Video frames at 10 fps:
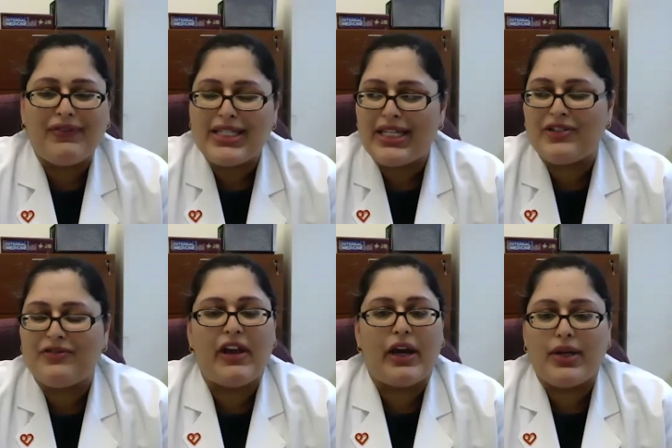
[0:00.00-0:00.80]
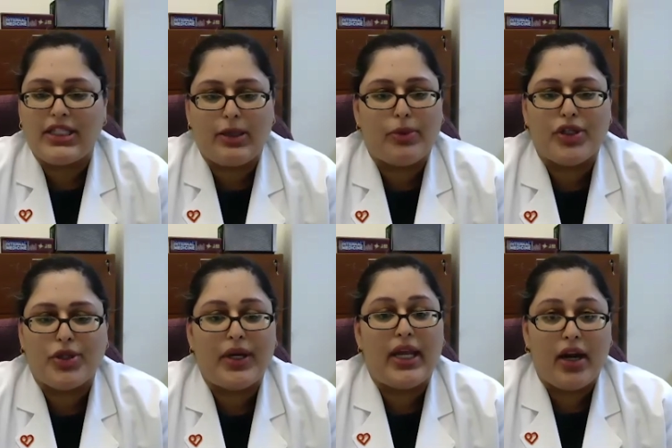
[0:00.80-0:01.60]
visit is very similar
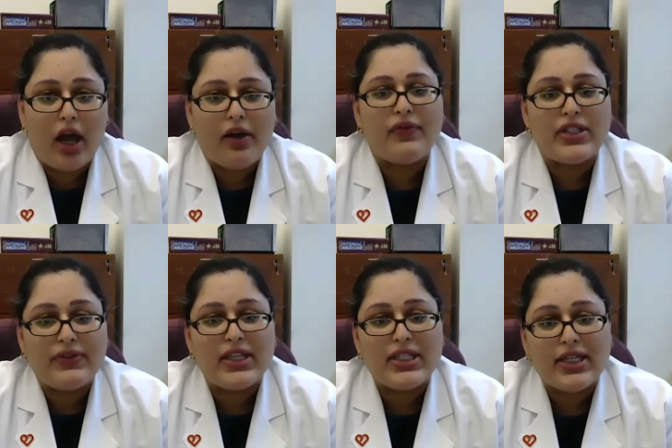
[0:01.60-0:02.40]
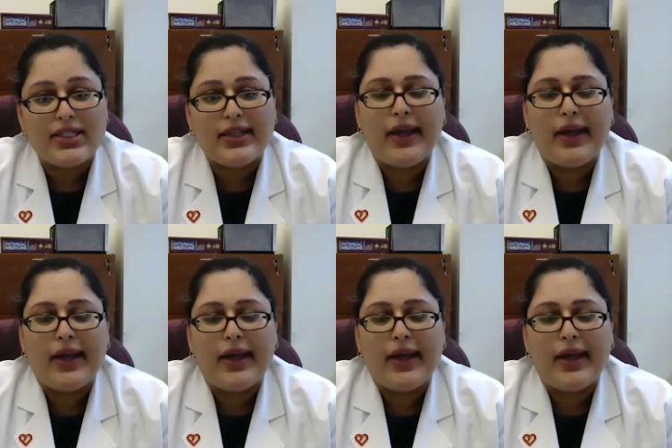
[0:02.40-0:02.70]
to an in-office visit.